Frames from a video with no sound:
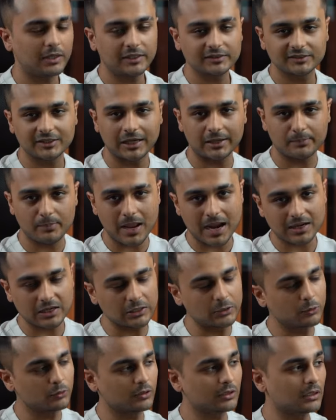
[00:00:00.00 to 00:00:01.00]
let's get back
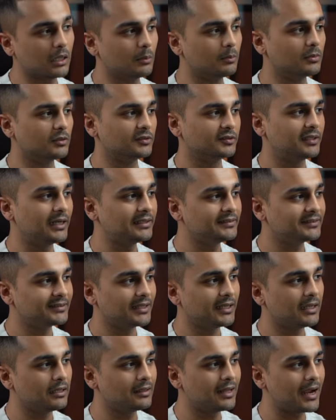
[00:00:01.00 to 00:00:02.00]
into the numbers. Let's
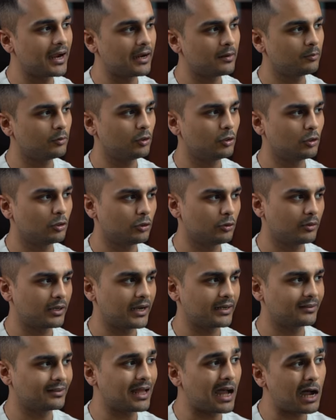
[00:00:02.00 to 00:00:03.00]
say that you
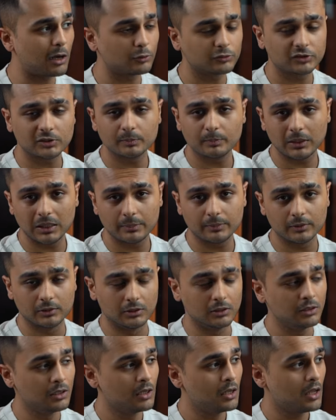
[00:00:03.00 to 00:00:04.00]
get 1,000
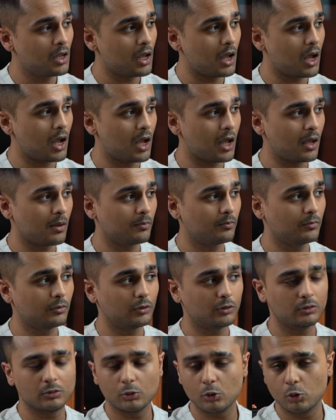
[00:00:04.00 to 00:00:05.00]
people uh,
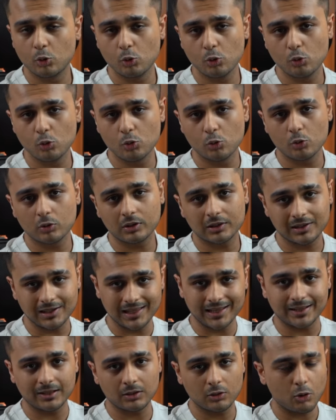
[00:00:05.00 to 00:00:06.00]
who
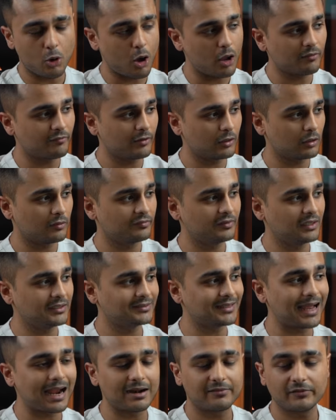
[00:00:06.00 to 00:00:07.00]
click on one of these
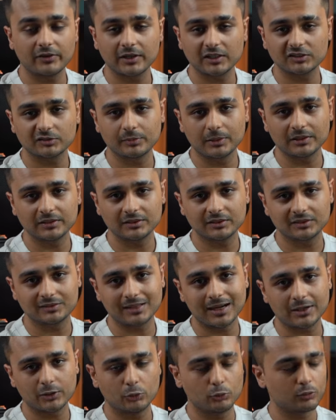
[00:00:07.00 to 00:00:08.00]
advertisements
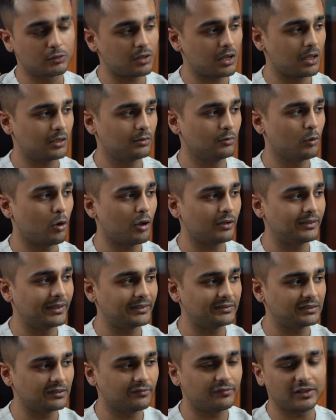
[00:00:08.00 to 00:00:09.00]
that you run on,
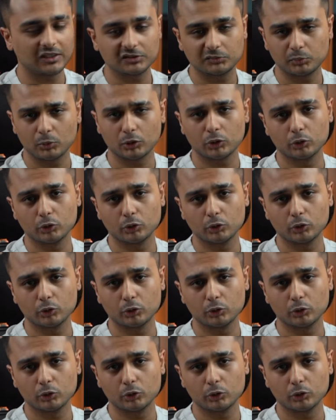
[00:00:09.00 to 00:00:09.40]
let's say, Facebook,